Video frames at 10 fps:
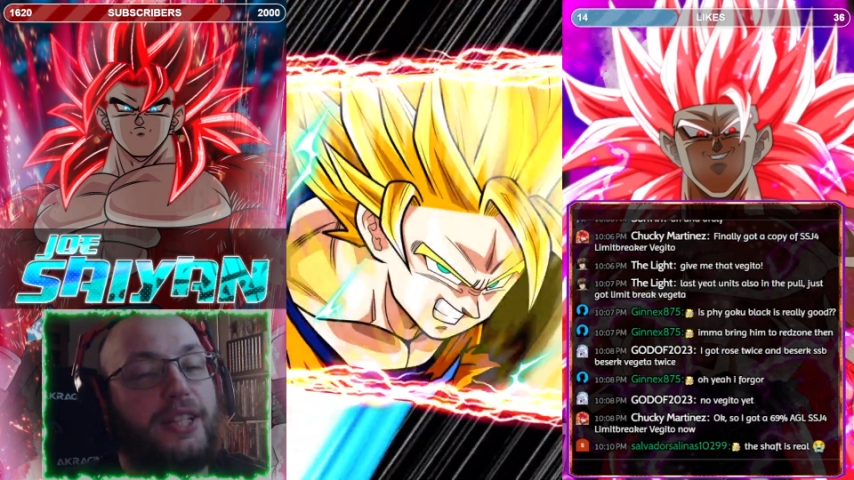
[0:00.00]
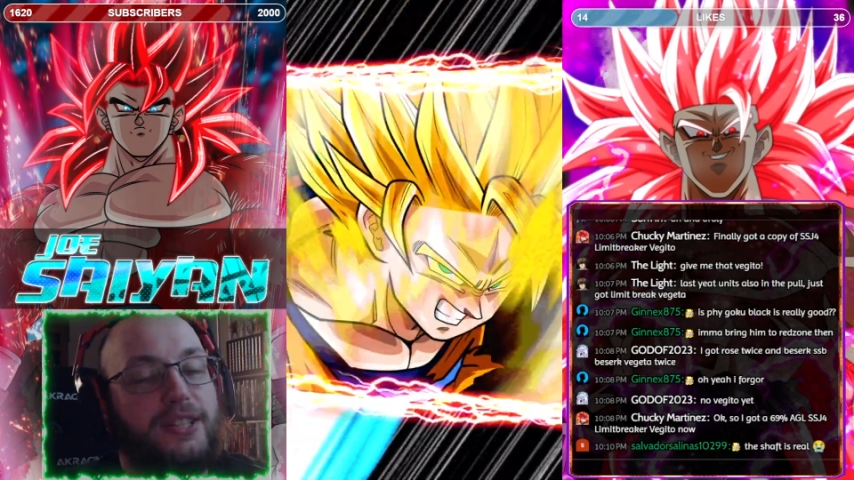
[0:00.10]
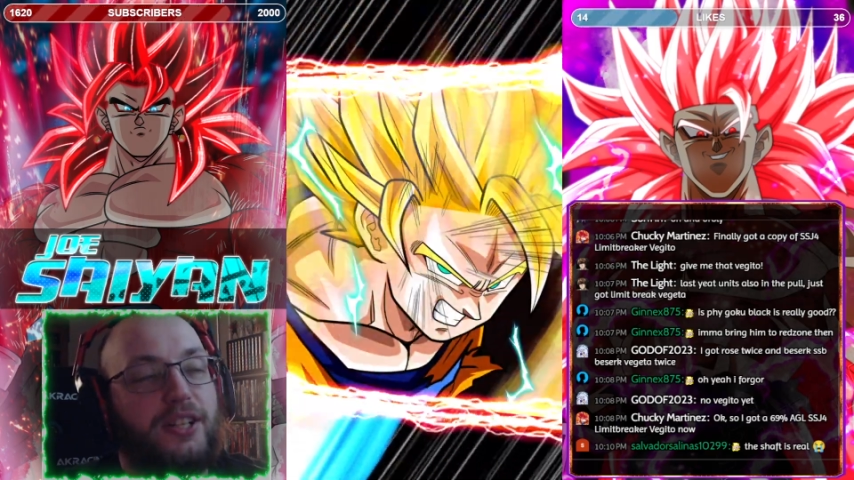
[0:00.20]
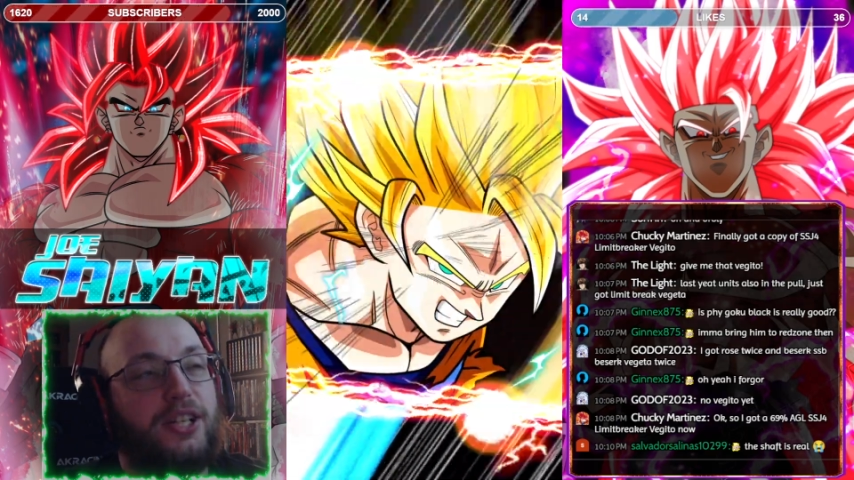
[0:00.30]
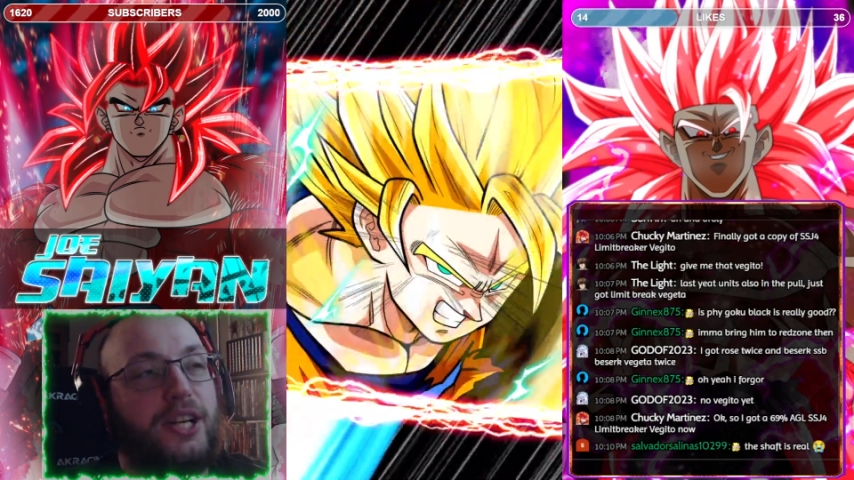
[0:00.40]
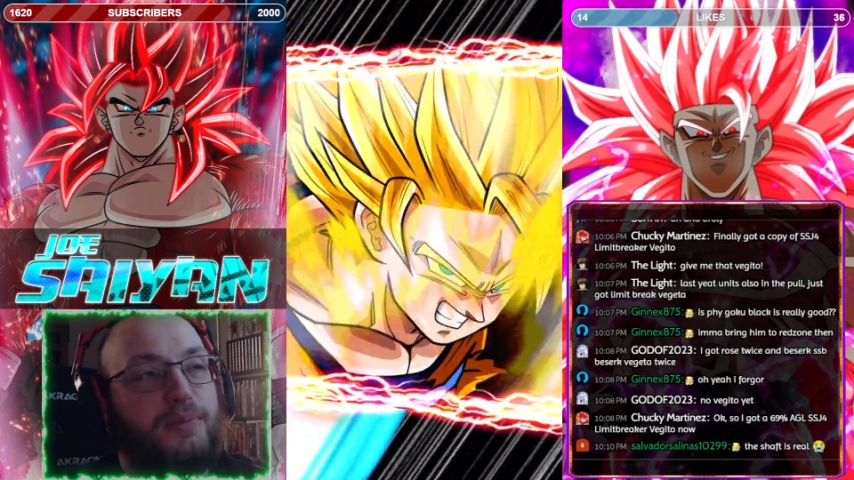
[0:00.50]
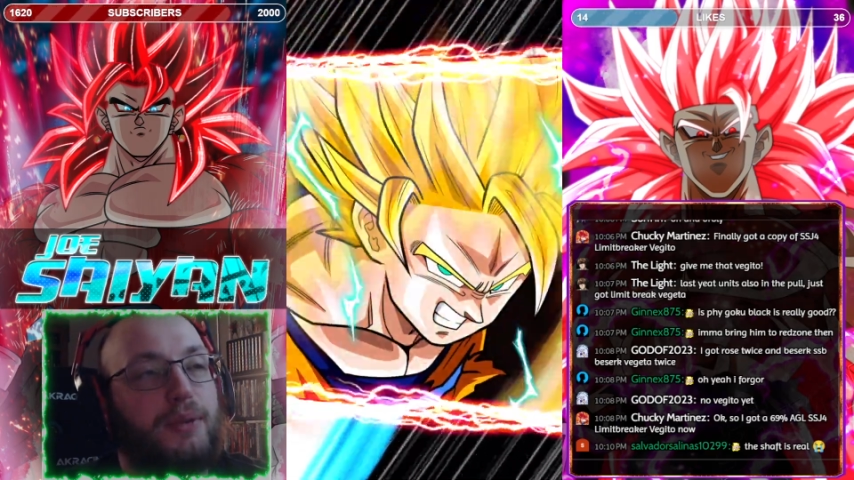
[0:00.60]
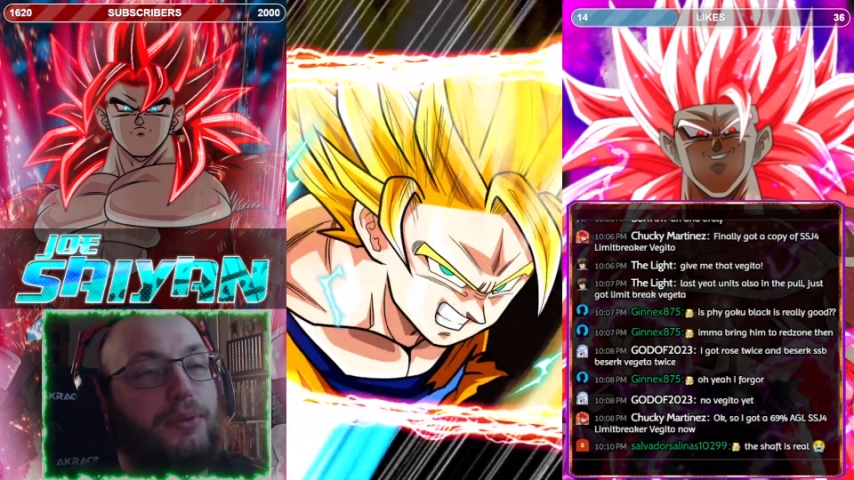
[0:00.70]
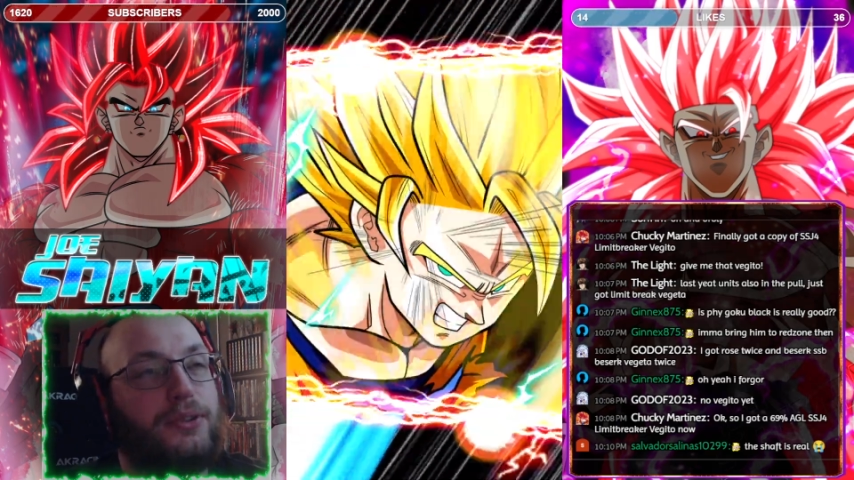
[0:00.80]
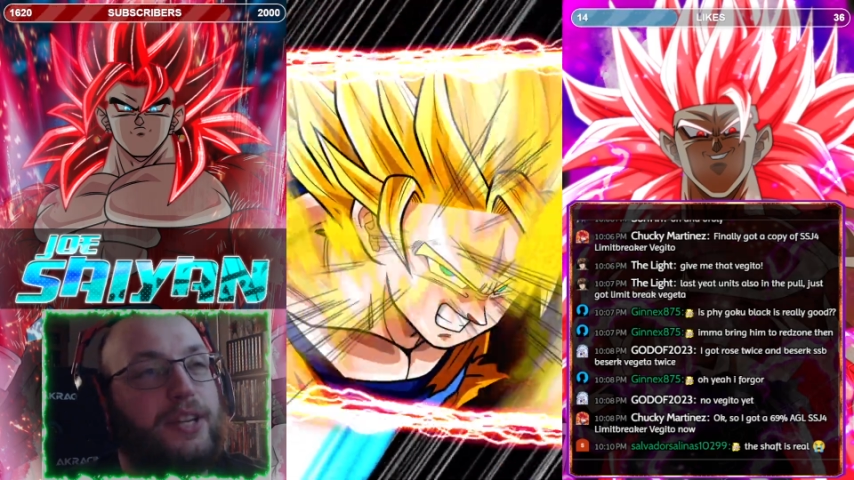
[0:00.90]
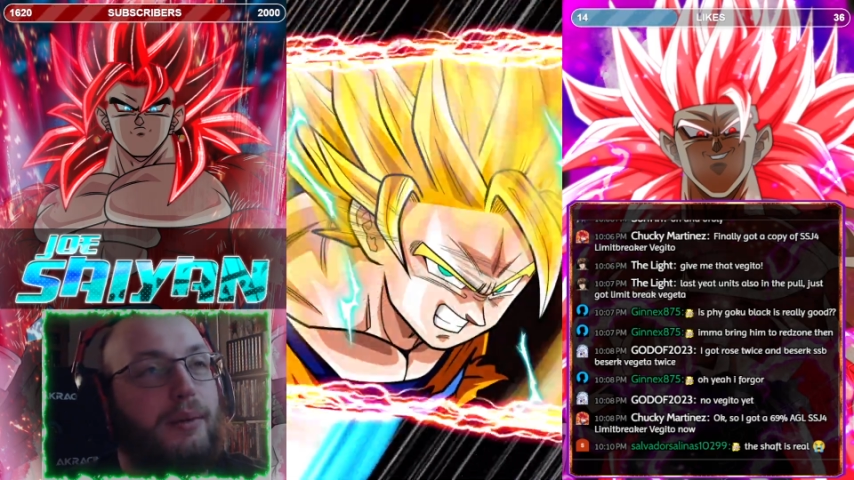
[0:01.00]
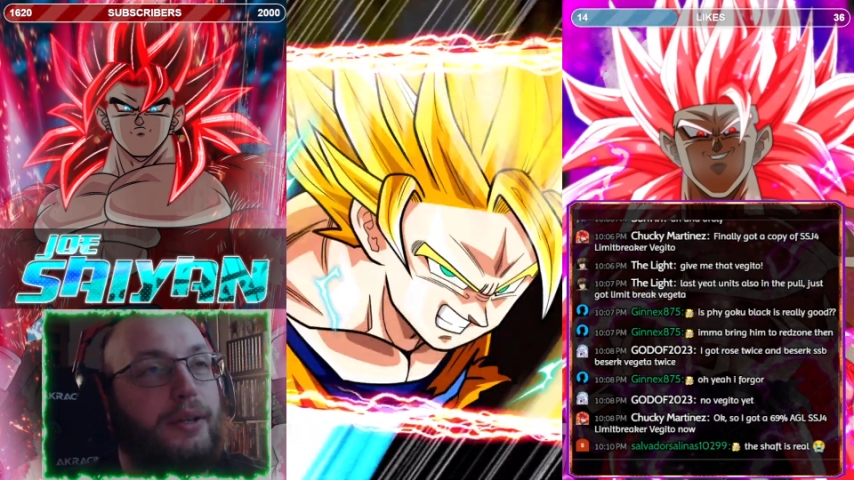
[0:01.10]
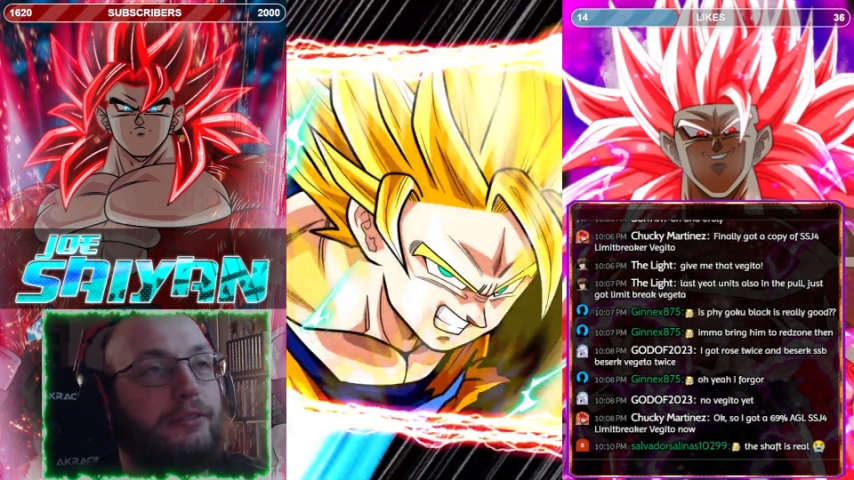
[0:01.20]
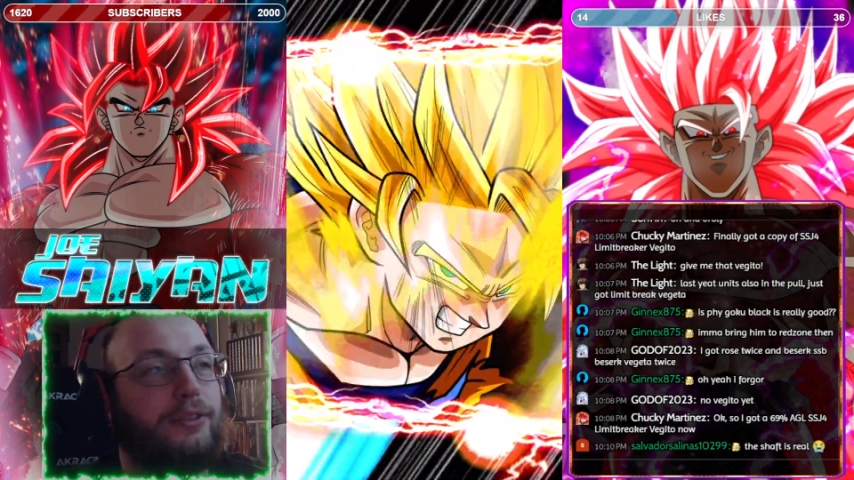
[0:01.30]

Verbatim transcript: suggest people summon